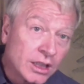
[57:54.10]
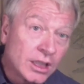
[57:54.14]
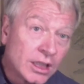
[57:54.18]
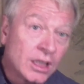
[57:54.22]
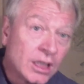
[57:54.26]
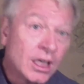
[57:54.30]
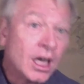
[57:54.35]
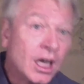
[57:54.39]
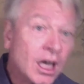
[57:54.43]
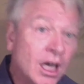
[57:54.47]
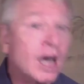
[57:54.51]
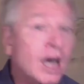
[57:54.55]

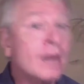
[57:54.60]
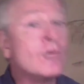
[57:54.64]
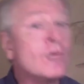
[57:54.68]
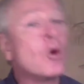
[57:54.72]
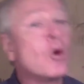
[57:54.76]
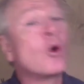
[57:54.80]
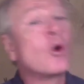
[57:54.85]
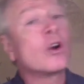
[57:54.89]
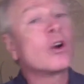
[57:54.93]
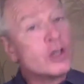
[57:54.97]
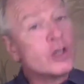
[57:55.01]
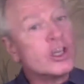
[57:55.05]

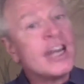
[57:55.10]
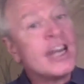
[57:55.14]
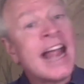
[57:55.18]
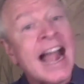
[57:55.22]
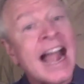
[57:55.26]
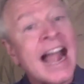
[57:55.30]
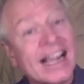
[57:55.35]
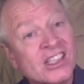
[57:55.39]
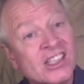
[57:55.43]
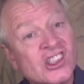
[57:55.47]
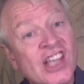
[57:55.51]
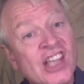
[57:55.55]
Or you can
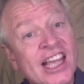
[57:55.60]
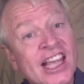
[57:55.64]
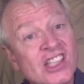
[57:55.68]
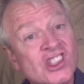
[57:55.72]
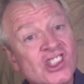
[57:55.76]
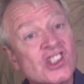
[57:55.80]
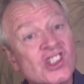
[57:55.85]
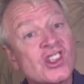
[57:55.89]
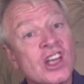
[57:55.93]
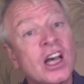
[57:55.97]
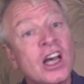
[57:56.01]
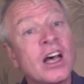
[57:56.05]

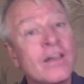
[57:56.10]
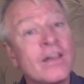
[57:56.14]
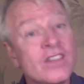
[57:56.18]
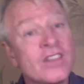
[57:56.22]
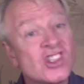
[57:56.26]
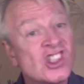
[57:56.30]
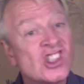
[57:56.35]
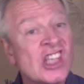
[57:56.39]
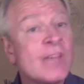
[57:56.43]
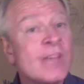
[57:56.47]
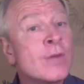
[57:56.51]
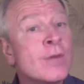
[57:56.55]
access the
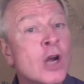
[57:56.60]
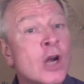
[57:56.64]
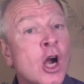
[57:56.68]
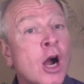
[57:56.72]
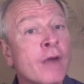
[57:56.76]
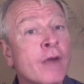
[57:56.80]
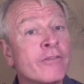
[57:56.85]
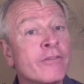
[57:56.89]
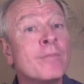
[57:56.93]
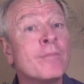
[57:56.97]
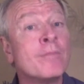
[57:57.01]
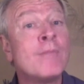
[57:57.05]

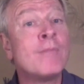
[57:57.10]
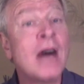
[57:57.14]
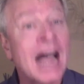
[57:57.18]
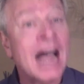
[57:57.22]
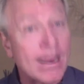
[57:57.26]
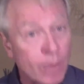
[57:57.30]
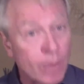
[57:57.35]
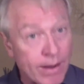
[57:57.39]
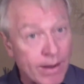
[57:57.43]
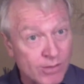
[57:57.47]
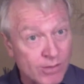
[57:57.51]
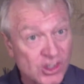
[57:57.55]
seminar from my
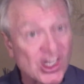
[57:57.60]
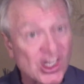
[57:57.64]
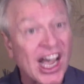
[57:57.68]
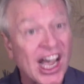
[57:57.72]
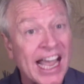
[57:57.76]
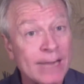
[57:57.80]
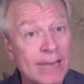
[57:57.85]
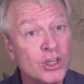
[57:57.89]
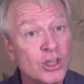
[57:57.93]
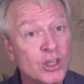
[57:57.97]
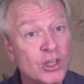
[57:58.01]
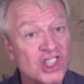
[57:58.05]

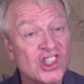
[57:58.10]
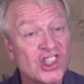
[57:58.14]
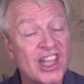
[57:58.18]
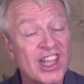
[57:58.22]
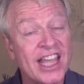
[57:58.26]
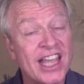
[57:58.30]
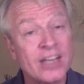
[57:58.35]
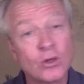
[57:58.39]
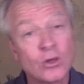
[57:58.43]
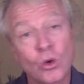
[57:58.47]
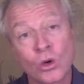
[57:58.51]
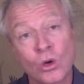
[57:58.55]
website, which is the
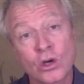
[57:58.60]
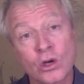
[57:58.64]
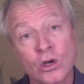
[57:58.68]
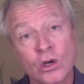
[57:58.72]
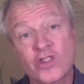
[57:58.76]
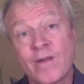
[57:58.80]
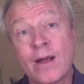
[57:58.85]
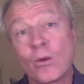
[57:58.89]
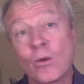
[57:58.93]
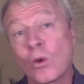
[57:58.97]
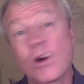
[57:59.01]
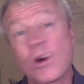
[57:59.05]
headquarters of
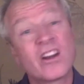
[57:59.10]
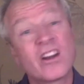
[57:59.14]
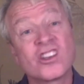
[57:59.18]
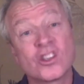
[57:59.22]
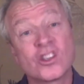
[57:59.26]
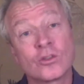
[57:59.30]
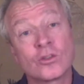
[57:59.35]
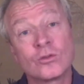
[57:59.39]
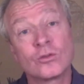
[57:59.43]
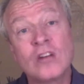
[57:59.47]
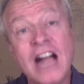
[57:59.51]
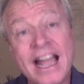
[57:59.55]
my work as
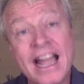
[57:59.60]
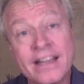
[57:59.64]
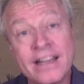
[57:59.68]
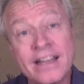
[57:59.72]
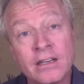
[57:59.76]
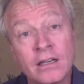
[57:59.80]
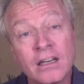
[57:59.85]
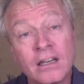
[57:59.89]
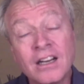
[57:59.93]
a writer,